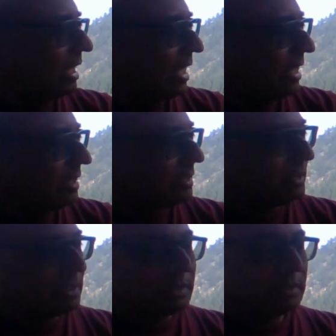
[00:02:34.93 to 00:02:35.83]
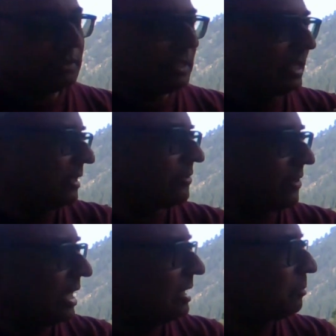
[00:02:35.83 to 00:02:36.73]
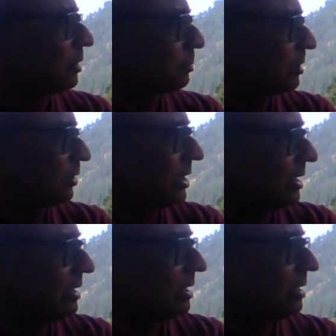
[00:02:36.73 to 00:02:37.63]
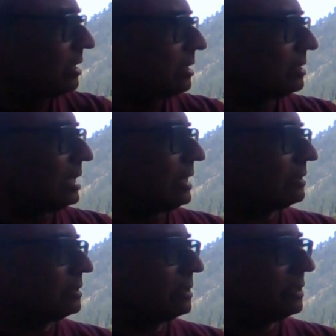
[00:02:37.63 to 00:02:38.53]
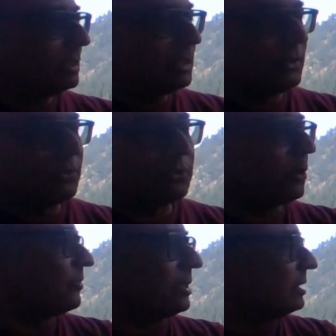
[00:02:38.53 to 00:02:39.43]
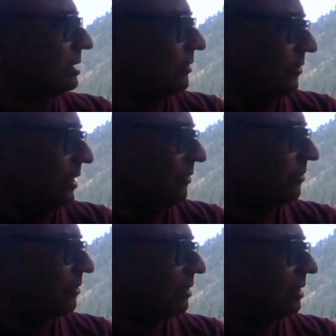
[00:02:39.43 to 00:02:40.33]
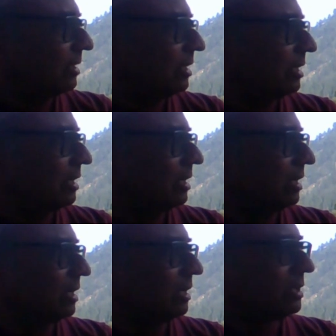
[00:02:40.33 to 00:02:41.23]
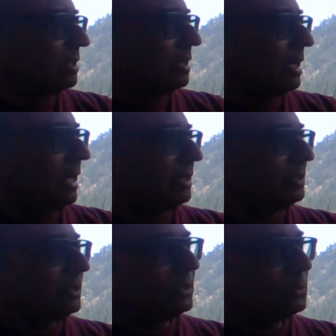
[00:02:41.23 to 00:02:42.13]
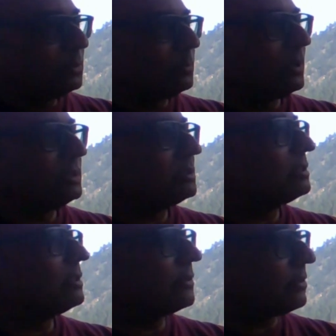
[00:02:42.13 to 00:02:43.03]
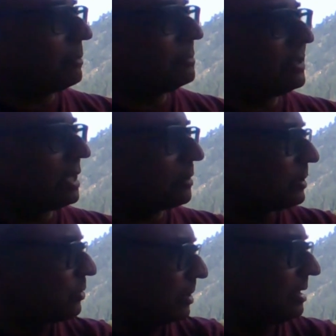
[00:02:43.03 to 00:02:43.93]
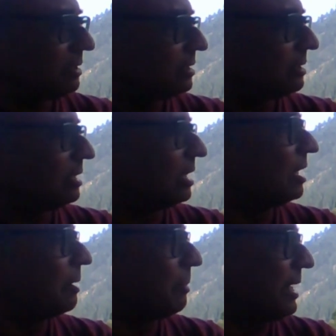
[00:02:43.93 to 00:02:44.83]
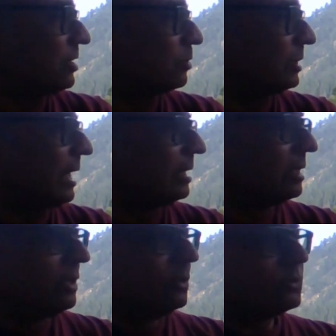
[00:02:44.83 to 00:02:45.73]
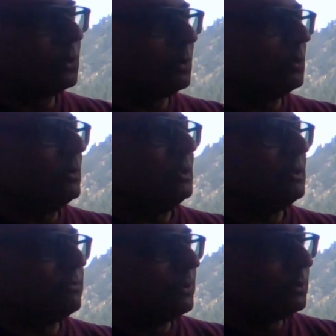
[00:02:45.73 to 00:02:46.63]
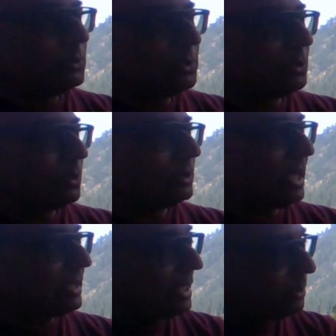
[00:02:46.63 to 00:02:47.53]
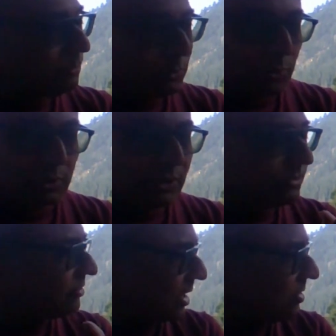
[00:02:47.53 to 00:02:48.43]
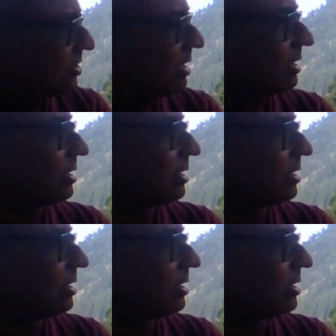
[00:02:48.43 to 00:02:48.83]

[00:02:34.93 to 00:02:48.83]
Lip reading: and the enzyme or protein that is causing the disease. And you want some drug which will bind to that. So if you do know that, and if you know the structure